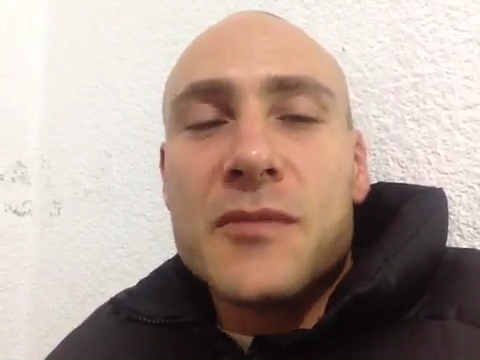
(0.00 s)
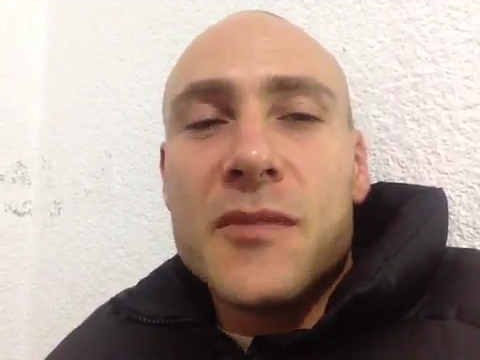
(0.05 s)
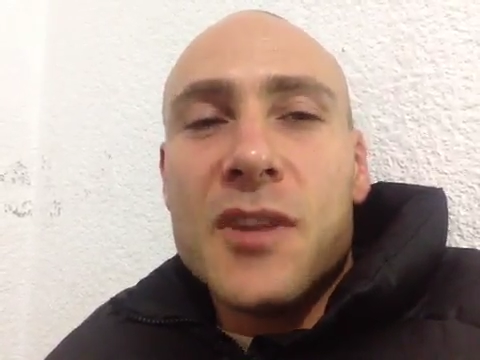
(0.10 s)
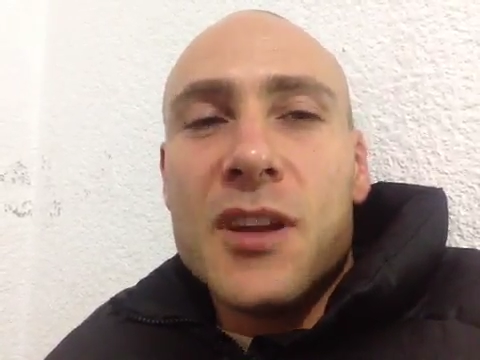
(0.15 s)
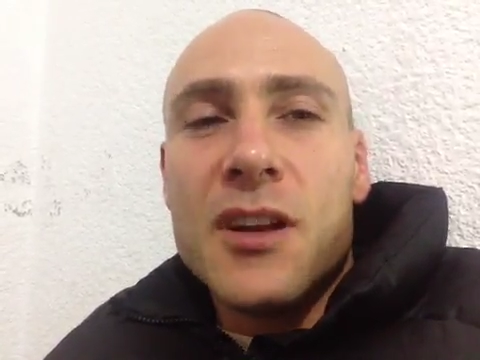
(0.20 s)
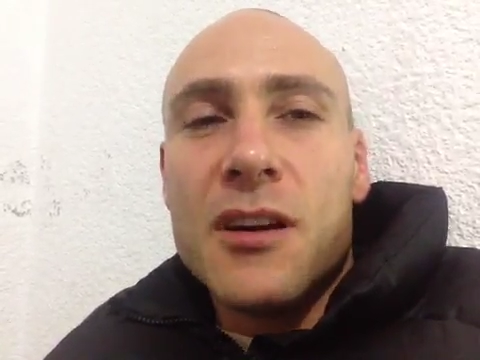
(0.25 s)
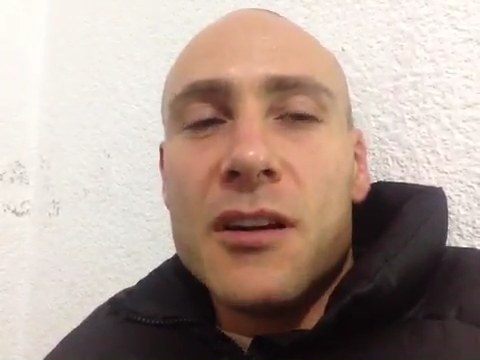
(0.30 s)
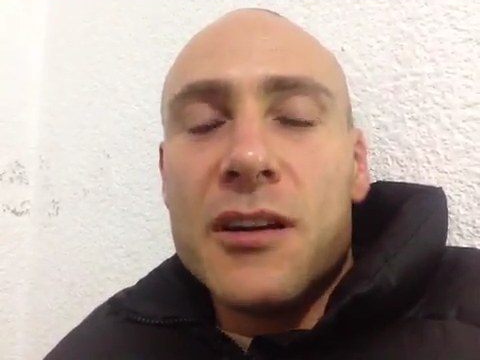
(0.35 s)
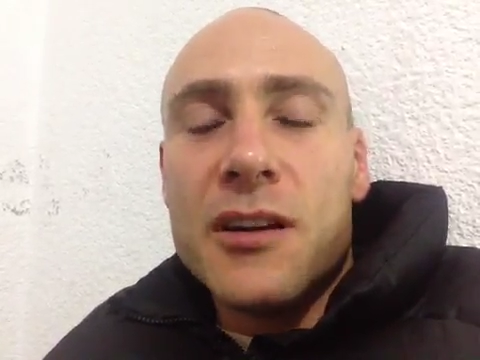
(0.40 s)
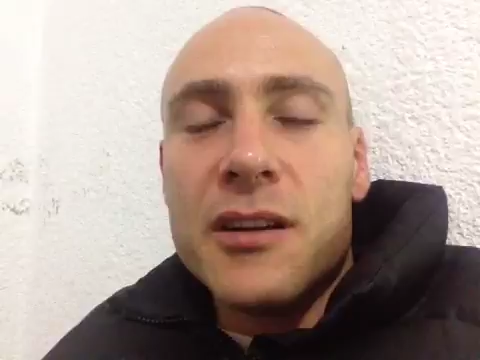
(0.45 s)

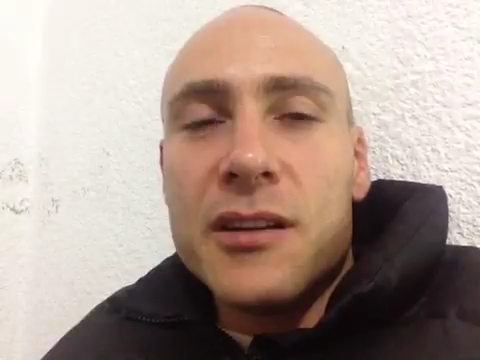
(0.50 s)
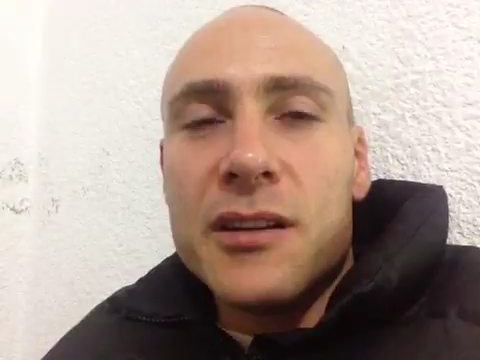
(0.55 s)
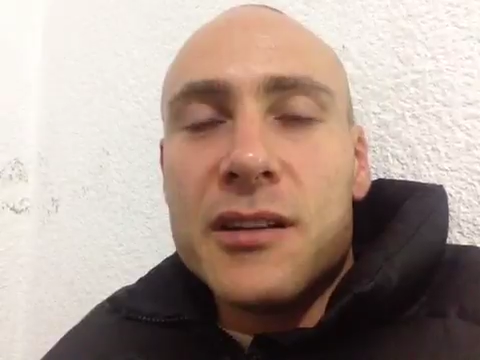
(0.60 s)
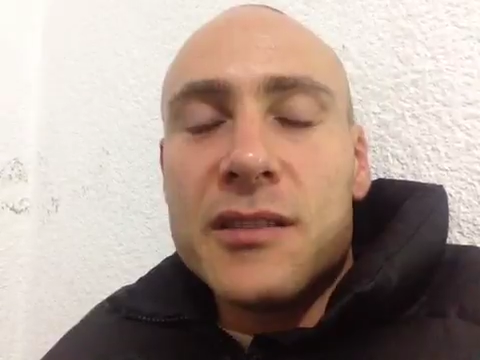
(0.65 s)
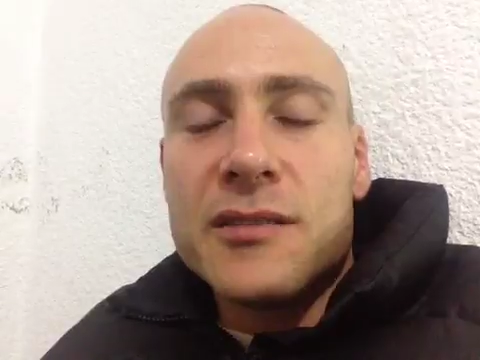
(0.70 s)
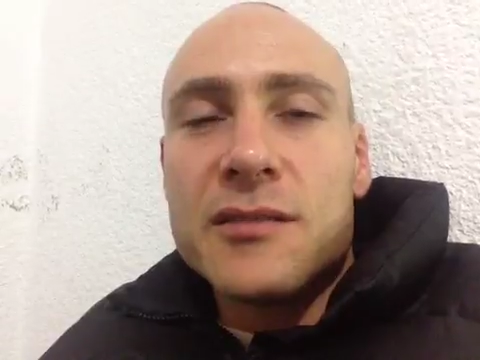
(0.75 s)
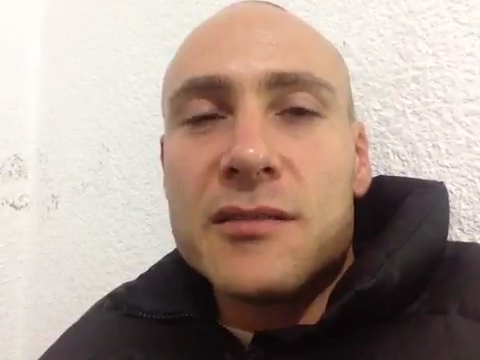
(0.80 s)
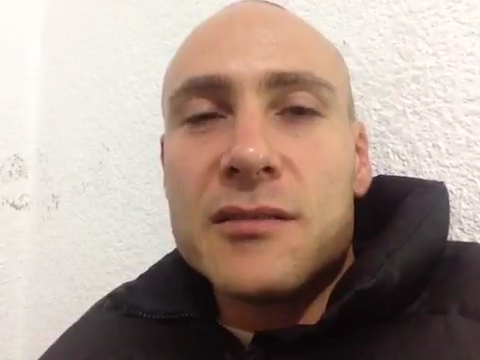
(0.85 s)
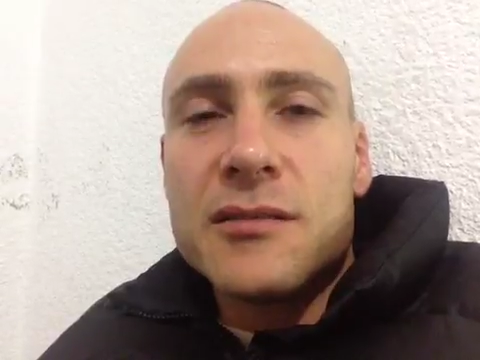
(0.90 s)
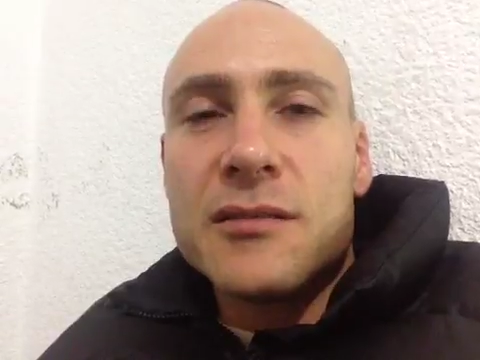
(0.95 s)
And
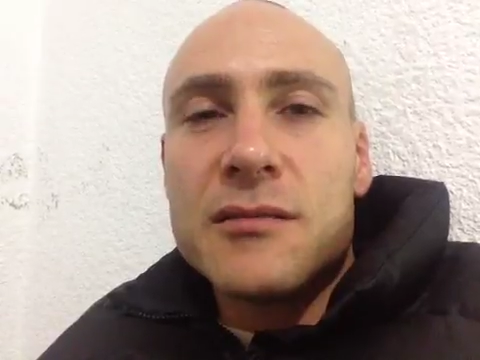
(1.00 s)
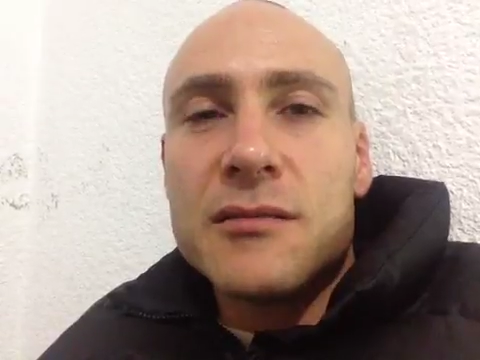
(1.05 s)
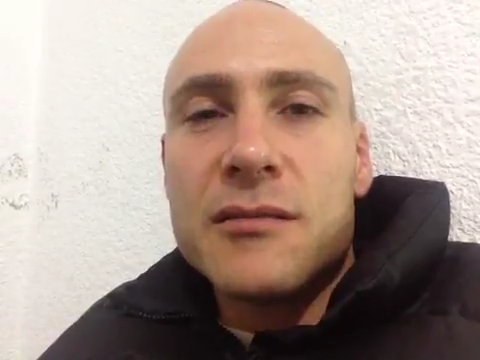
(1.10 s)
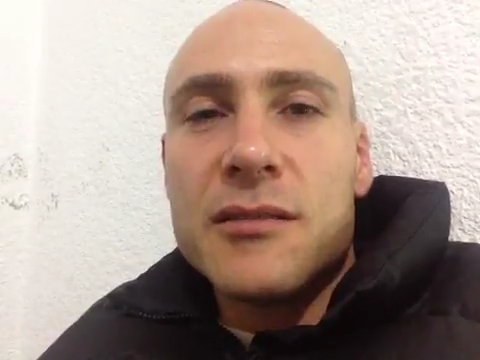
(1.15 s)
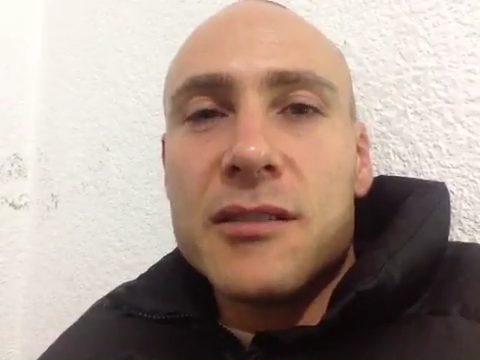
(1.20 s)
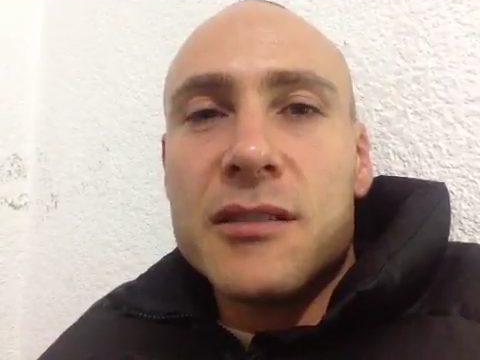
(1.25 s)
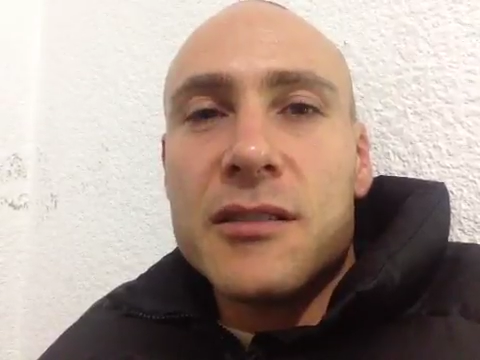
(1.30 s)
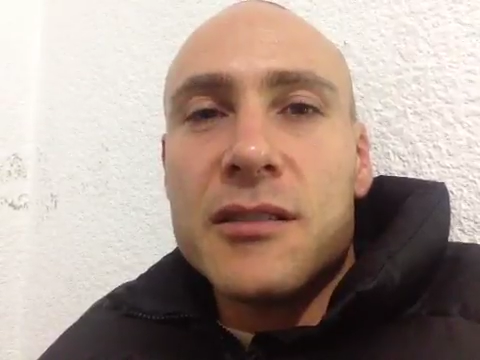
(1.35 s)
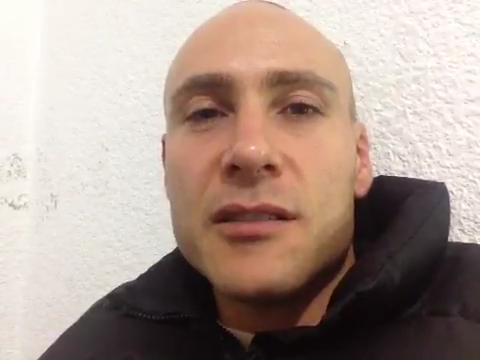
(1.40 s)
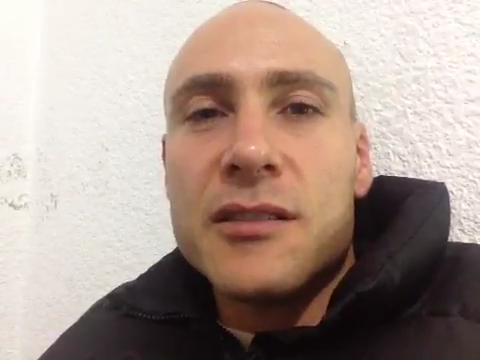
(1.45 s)
it's
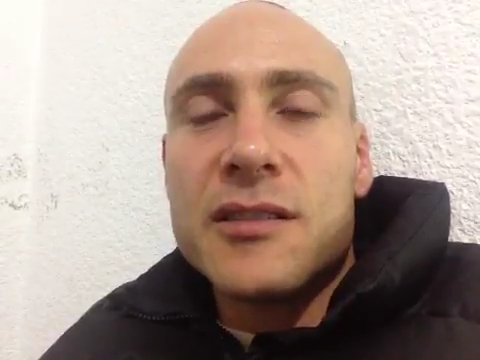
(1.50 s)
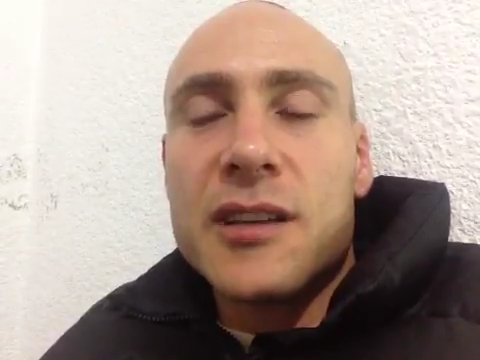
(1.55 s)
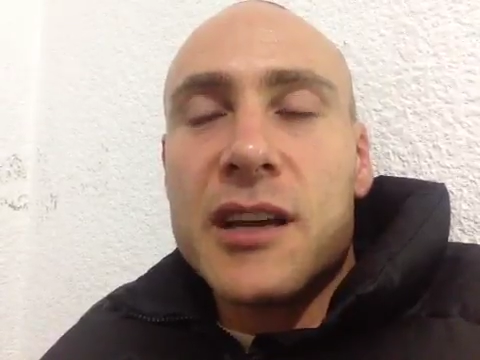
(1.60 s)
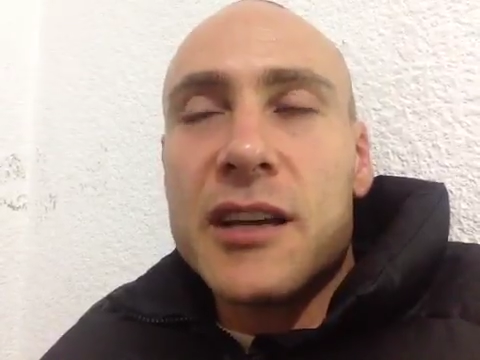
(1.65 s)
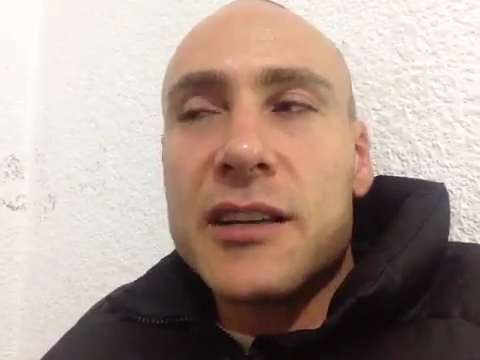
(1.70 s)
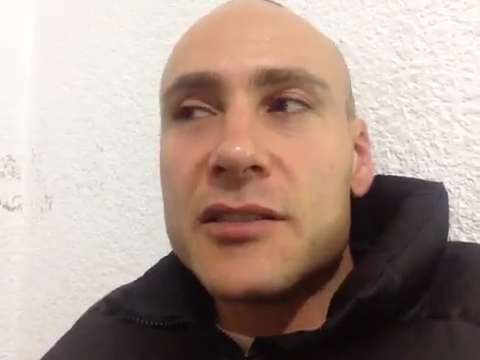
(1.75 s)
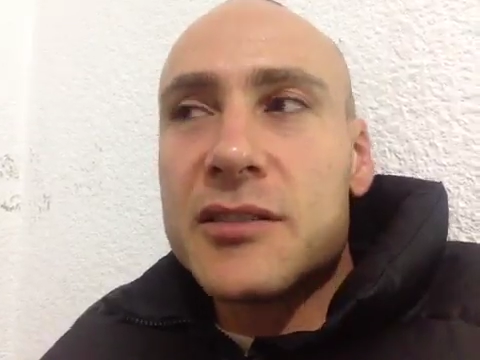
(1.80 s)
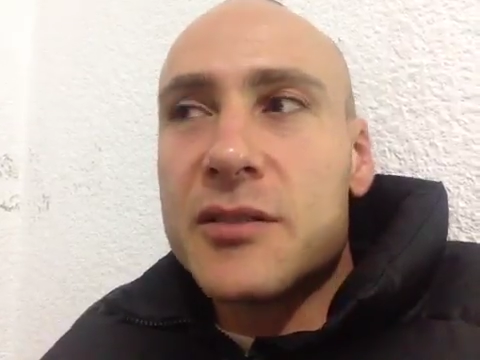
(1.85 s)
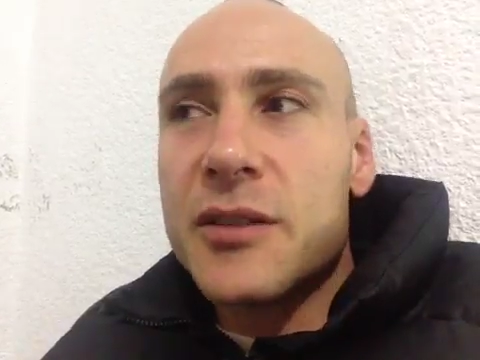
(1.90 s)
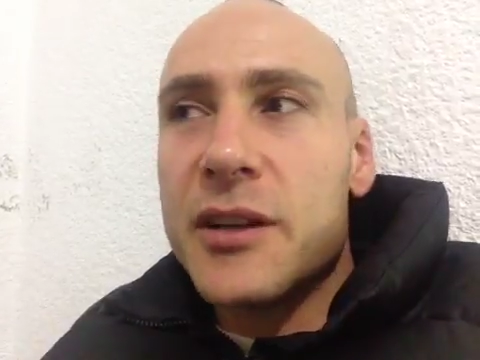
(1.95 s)

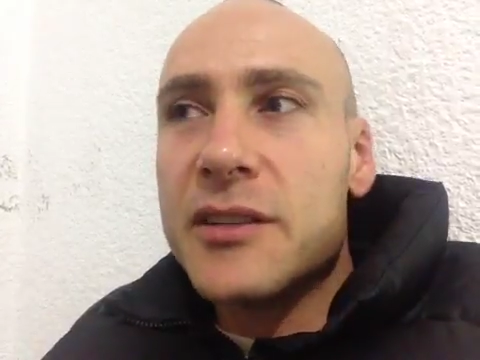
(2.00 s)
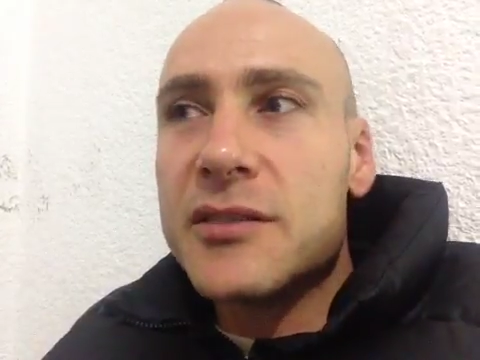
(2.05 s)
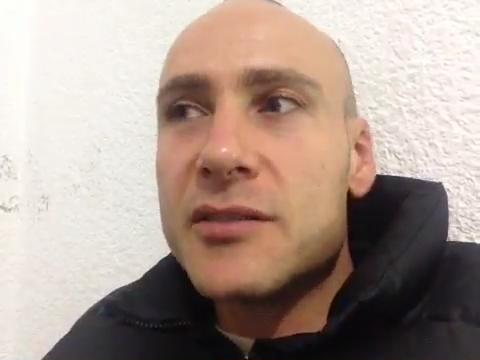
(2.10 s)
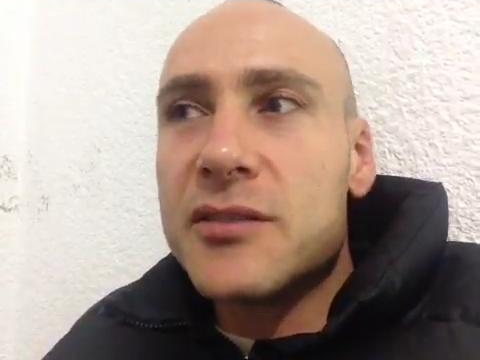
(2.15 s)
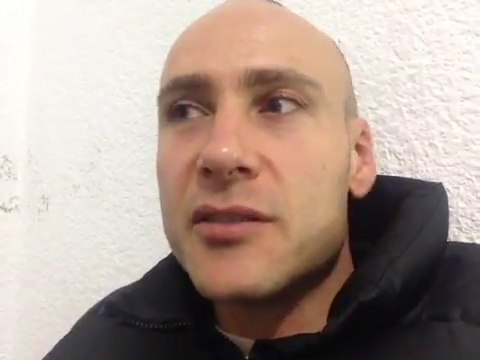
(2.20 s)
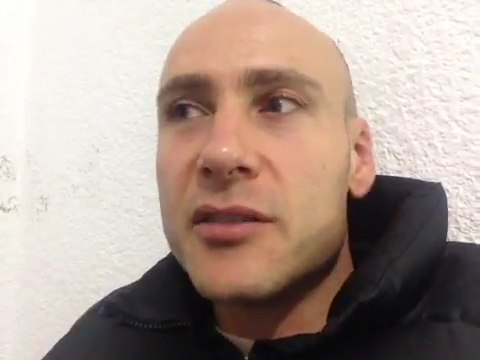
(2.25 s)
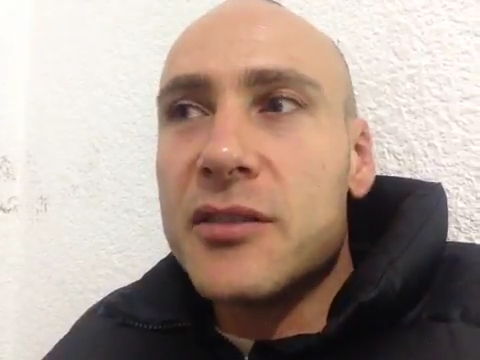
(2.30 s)
kind of strange.